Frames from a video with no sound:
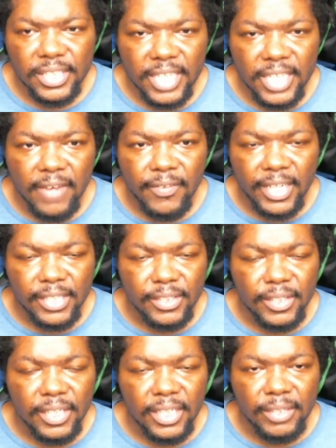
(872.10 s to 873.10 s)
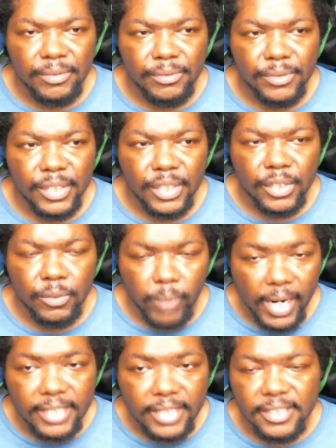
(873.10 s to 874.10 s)
kind of like a
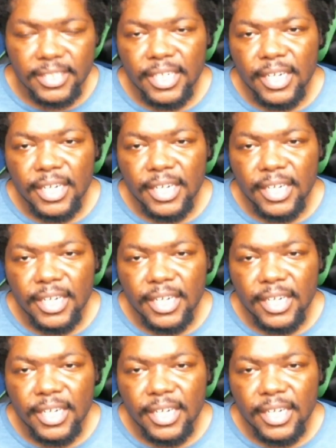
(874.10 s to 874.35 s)
grate